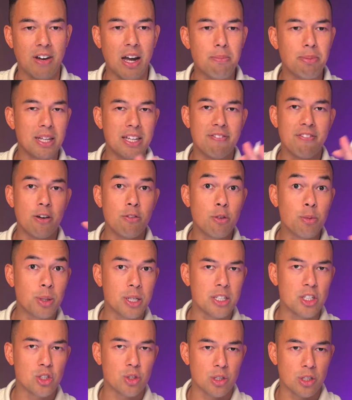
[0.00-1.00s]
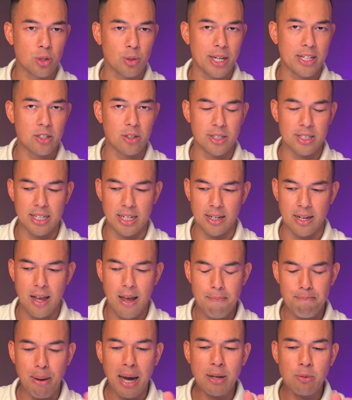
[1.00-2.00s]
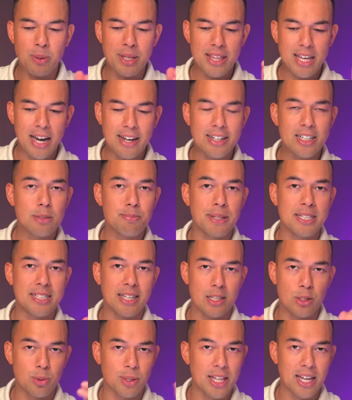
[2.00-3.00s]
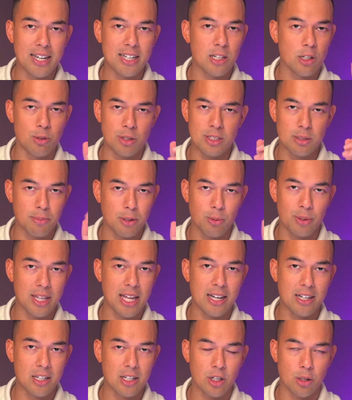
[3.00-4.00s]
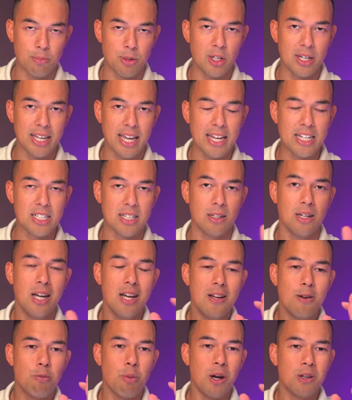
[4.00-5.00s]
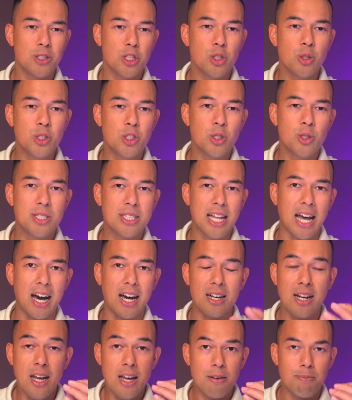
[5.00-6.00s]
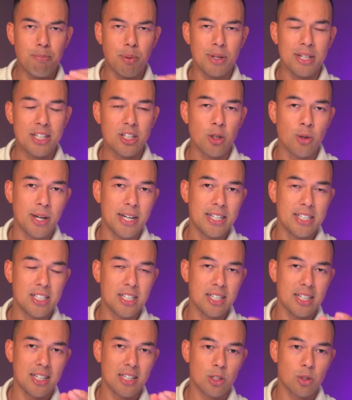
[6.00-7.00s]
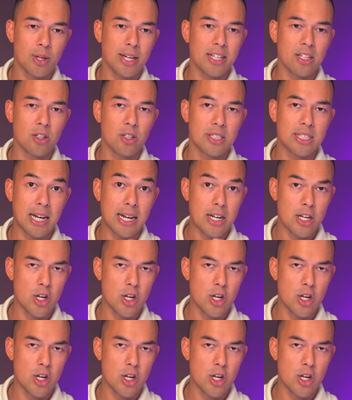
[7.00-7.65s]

I believe everybody should create content. But without expertise, without charisma, without communication, well, should you start putting your energy in creating content?